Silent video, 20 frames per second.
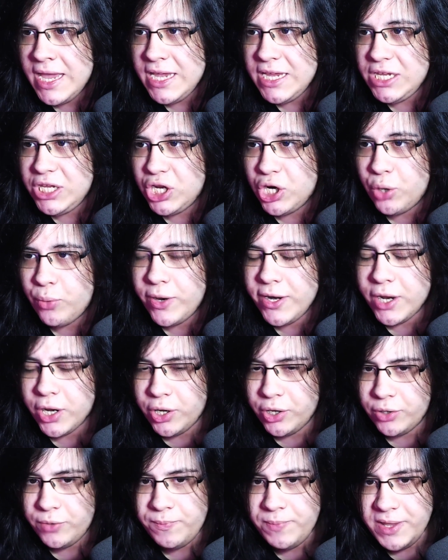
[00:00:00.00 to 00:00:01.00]
"You know what
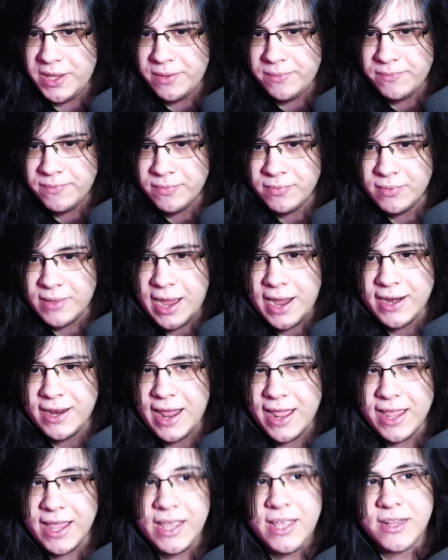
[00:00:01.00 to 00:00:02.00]
could be?" And
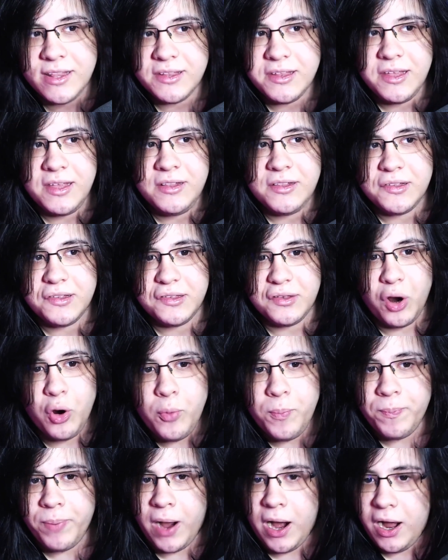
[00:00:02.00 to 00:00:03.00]
like, it's it's so
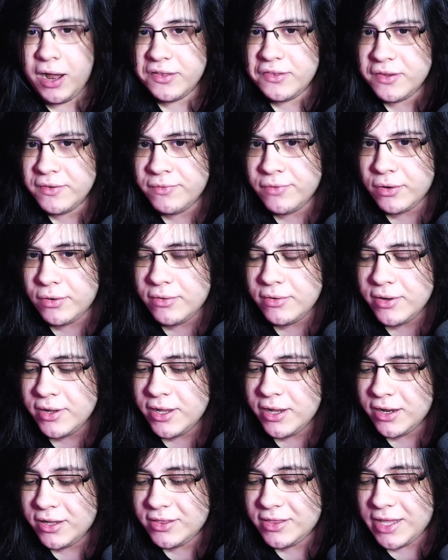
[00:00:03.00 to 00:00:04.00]
possible
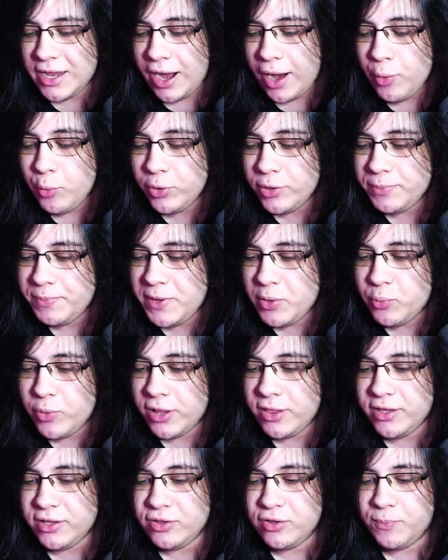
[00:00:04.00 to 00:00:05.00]
that I would be
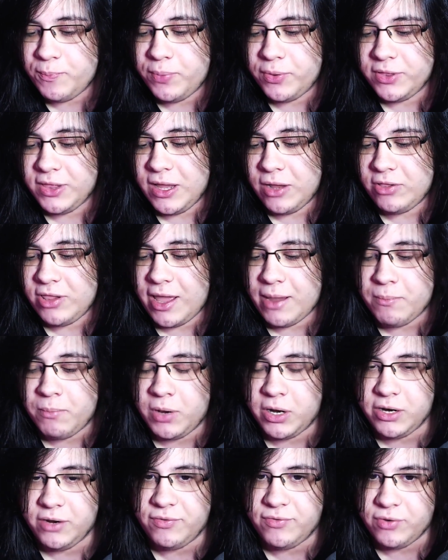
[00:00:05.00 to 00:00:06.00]
willing to put down like
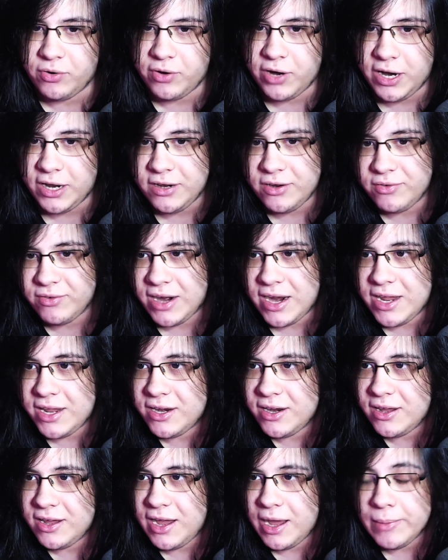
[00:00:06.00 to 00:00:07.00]
money for it, right?
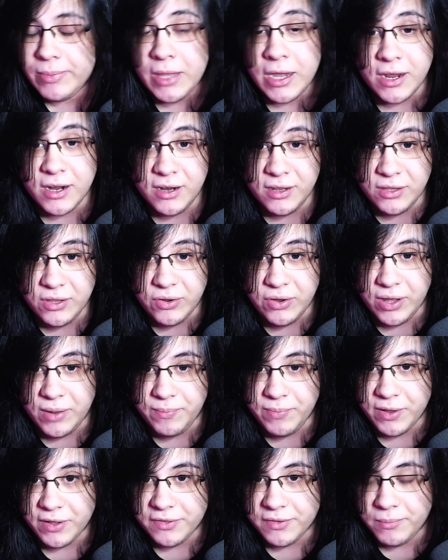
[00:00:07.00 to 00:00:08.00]
I'm not gonna do it
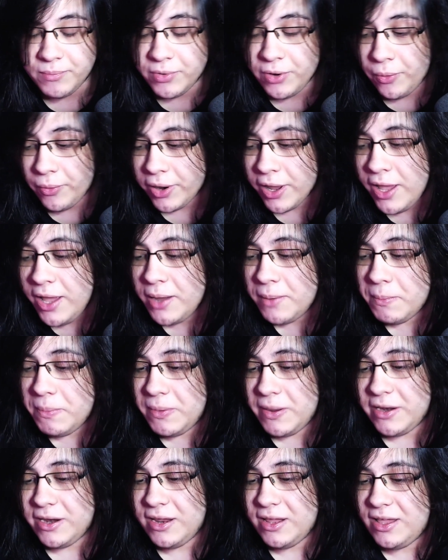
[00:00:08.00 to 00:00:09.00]
because I'm broke.
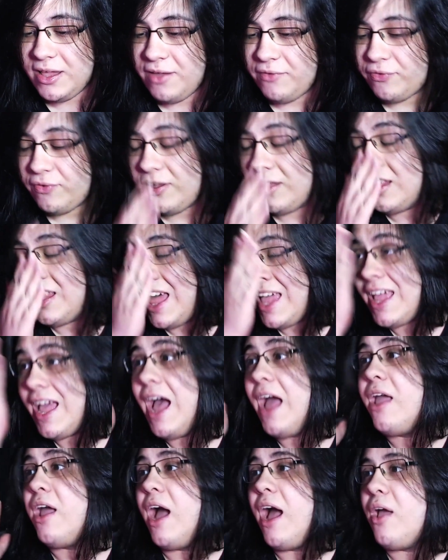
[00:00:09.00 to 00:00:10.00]
But if like
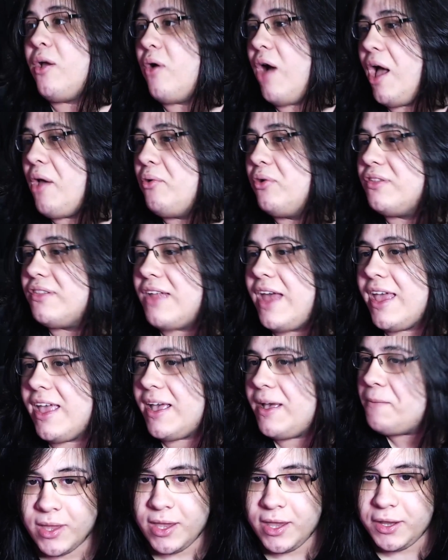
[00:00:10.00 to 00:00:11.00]
I I, I was like,
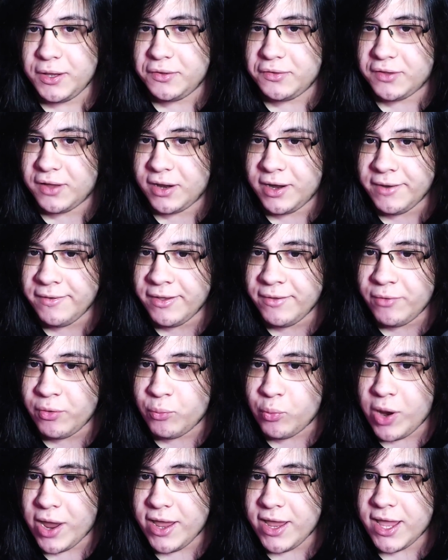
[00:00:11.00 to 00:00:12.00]
he's gonna give
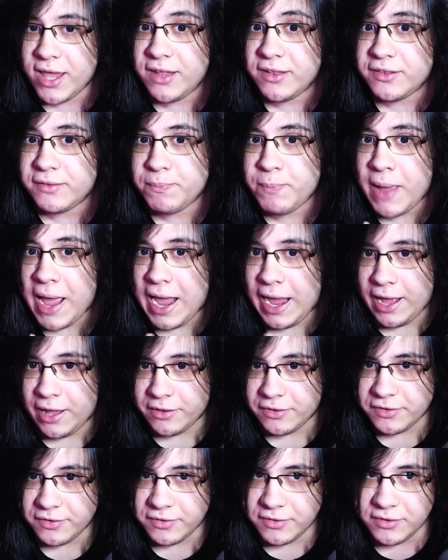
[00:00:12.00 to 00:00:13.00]
away his
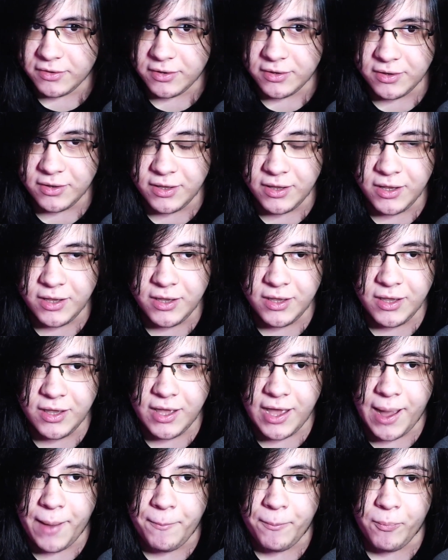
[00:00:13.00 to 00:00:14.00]
past.
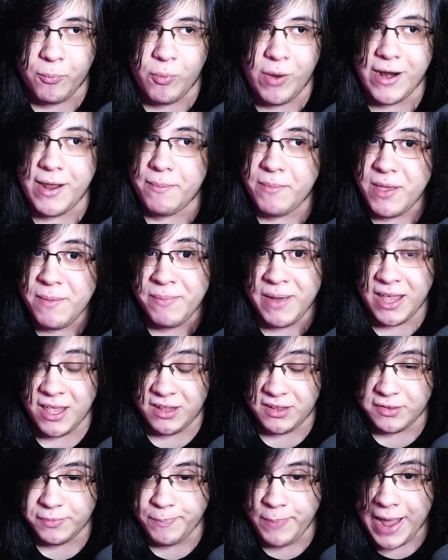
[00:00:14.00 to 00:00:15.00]
And what I mean by
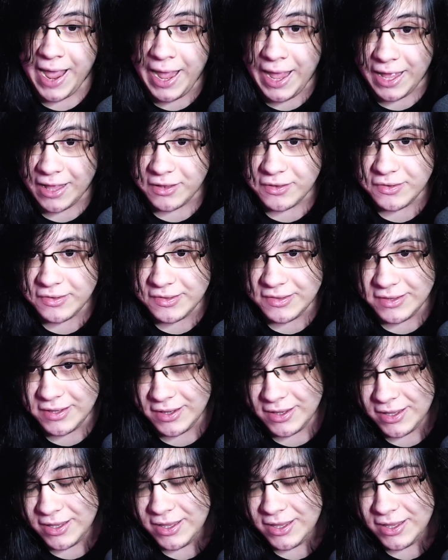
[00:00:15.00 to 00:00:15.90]
his past